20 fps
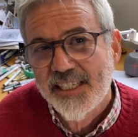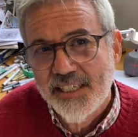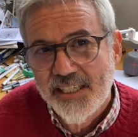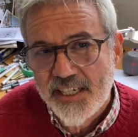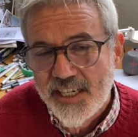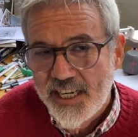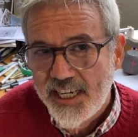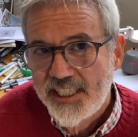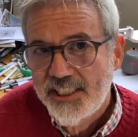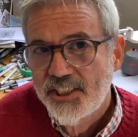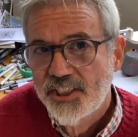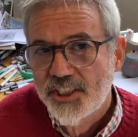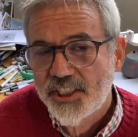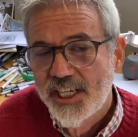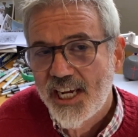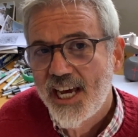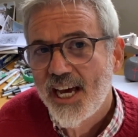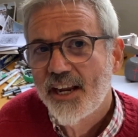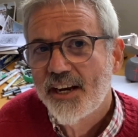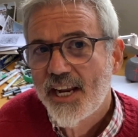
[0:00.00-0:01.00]
niche
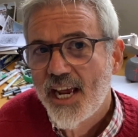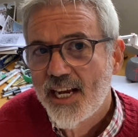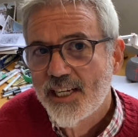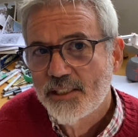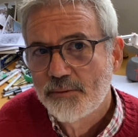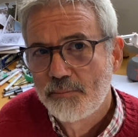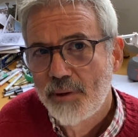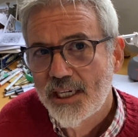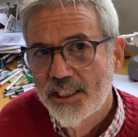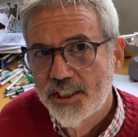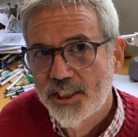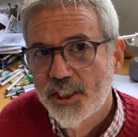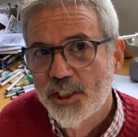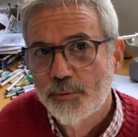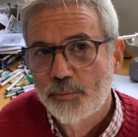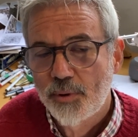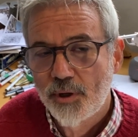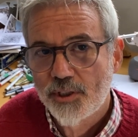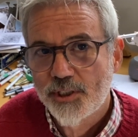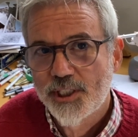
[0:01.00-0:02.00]
down as much as
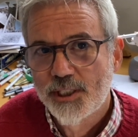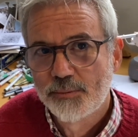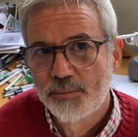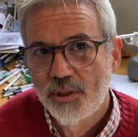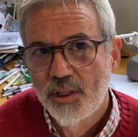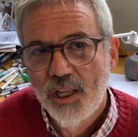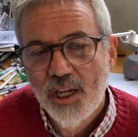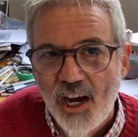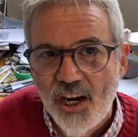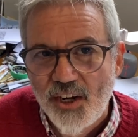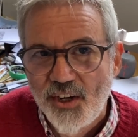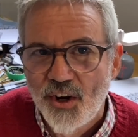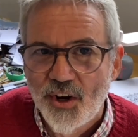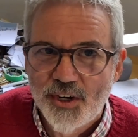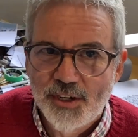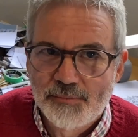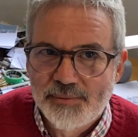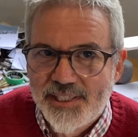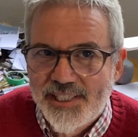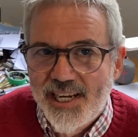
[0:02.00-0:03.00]
possible, not
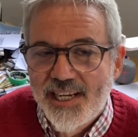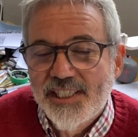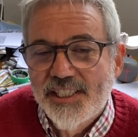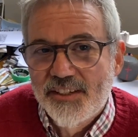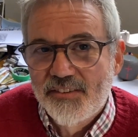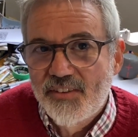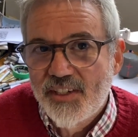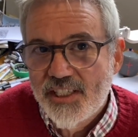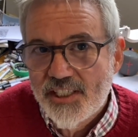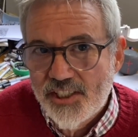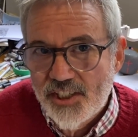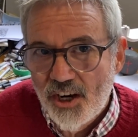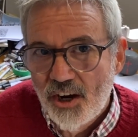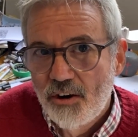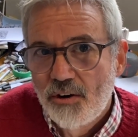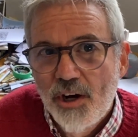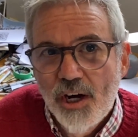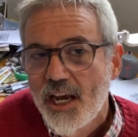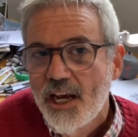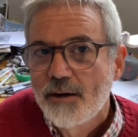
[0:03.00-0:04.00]
obsessively
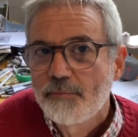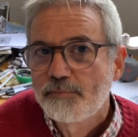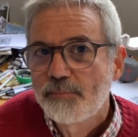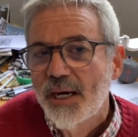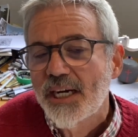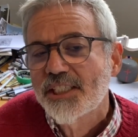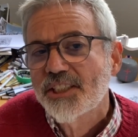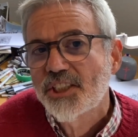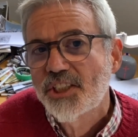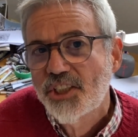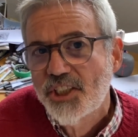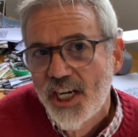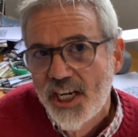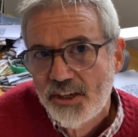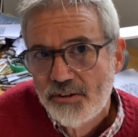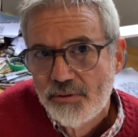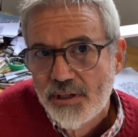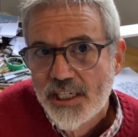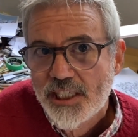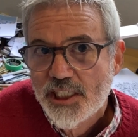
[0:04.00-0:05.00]
so, but
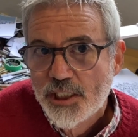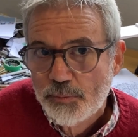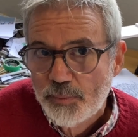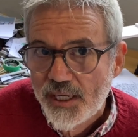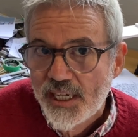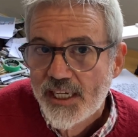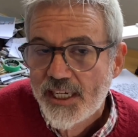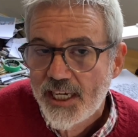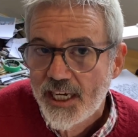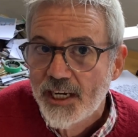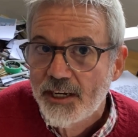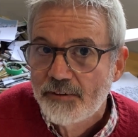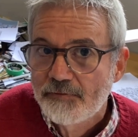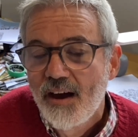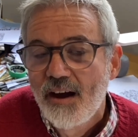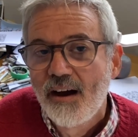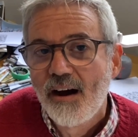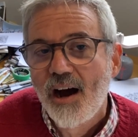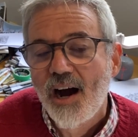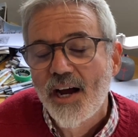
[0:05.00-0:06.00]
generally speaking,
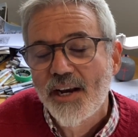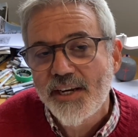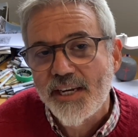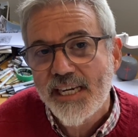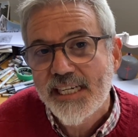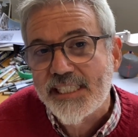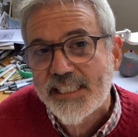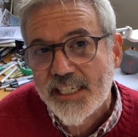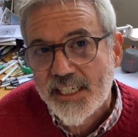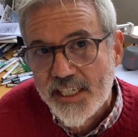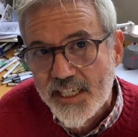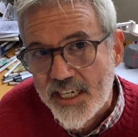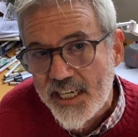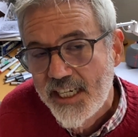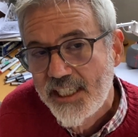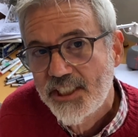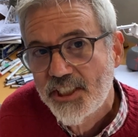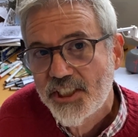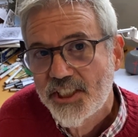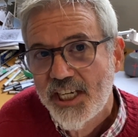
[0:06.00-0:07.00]
I need to
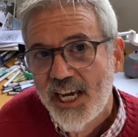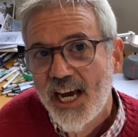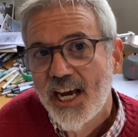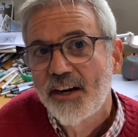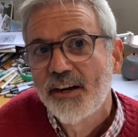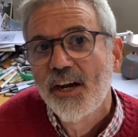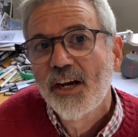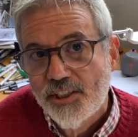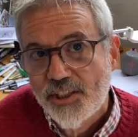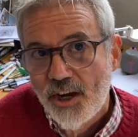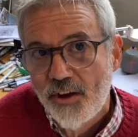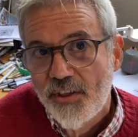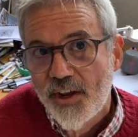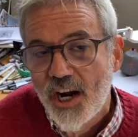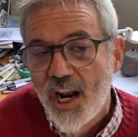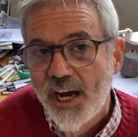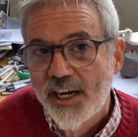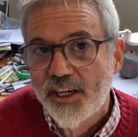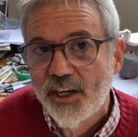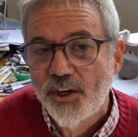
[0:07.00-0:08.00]
niche down so that
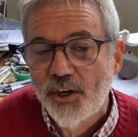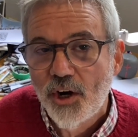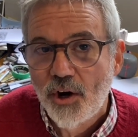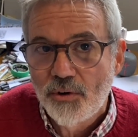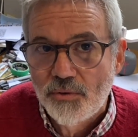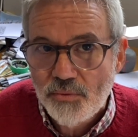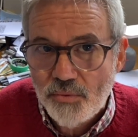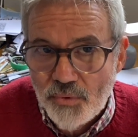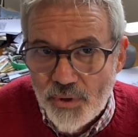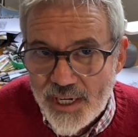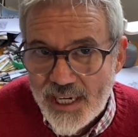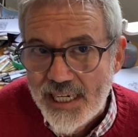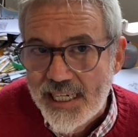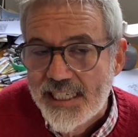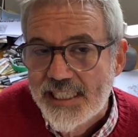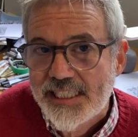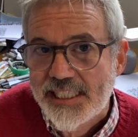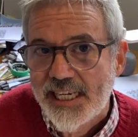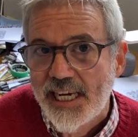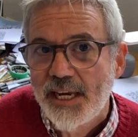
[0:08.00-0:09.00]
I can go really
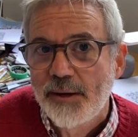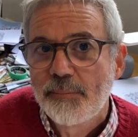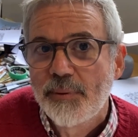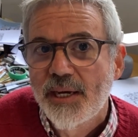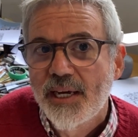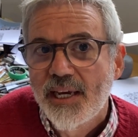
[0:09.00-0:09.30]
deep